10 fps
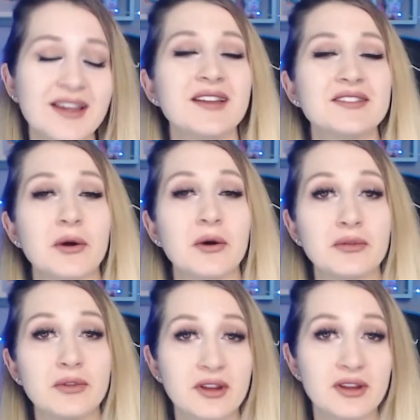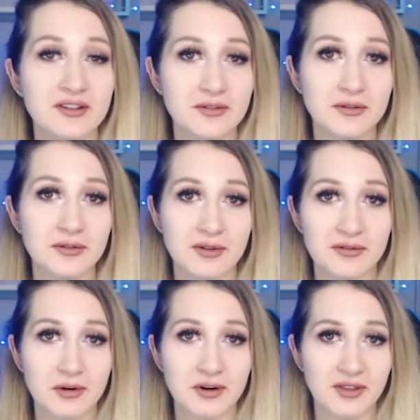So look into,
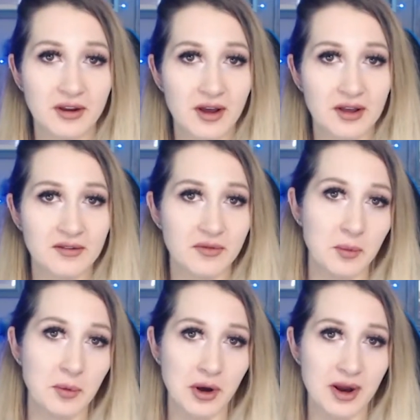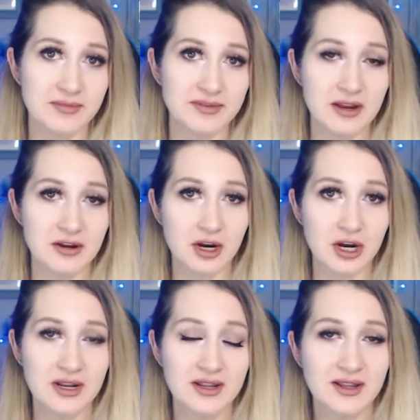of course, the cost of the programs that
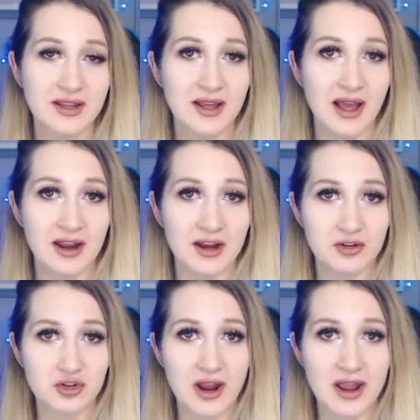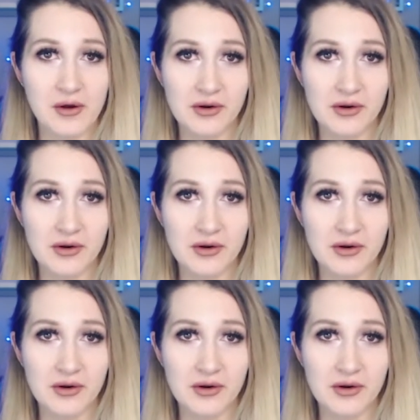you're going to try out.